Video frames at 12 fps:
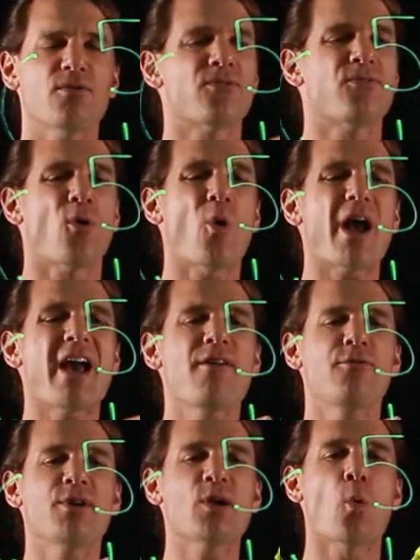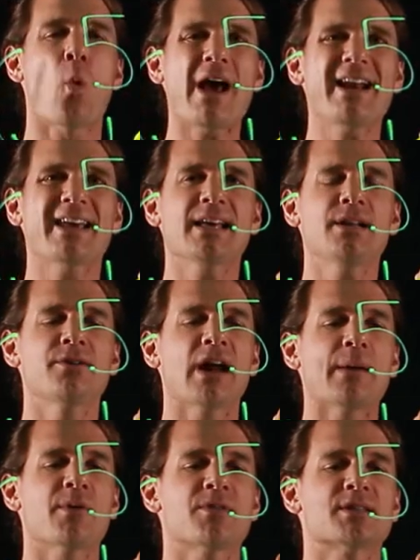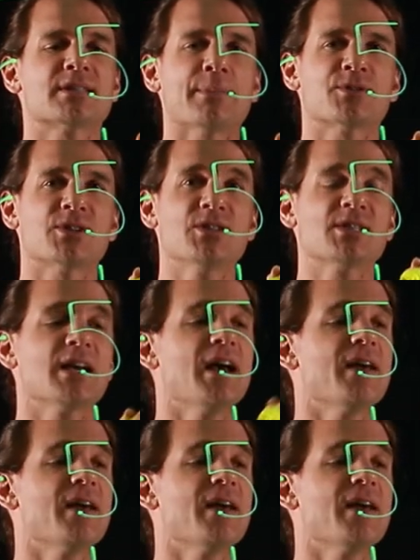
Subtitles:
For every 1 kilogram of the substance,